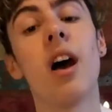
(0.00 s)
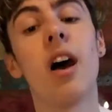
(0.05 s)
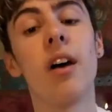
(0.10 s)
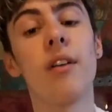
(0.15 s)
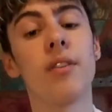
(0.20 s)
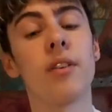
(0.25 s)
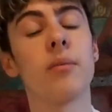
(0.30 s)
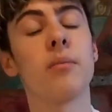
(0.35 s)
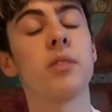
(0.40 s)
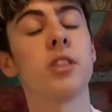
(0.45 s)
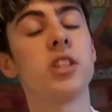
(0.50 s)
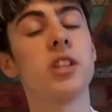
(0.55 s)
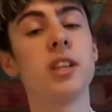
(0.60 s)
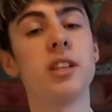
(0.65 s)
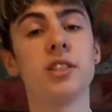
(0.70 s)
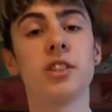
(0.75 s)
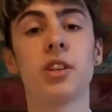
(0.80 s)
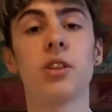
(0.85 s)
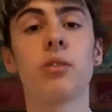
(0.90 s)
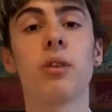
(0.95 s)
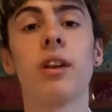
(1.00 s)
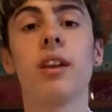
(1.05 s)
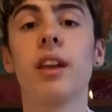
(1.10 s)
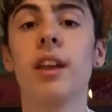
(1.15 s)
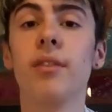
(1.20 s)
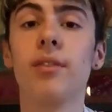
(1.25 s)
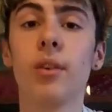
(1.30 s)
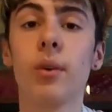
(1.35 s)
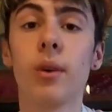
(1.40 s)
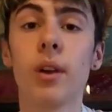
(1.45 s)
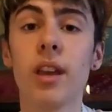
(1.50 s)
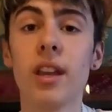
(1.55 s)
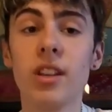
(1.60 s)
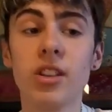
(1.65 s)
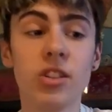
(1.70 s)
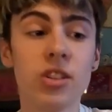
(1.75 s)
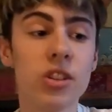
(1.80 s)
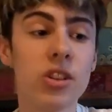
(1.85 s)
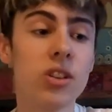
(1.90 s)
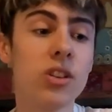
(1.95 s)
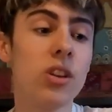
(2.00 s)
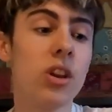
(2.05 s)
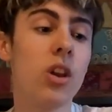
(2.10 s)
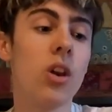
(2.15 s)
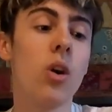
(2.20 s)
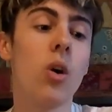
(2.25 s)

I think machines are great if you're injured,